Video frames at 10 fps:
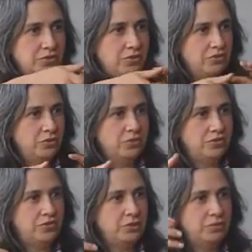It's just sort of
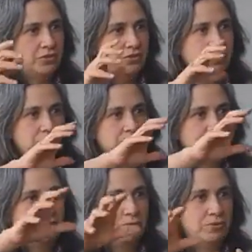seamless. It just
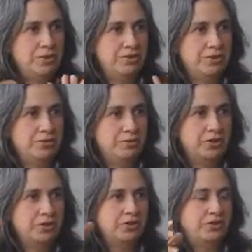goes from one thing to
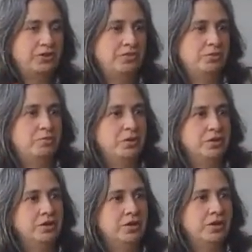another. It's this
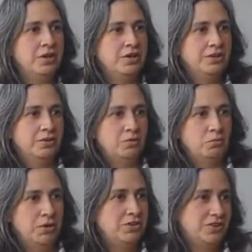big
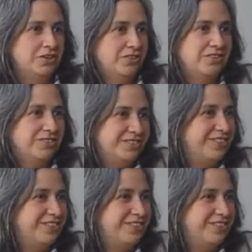matrix.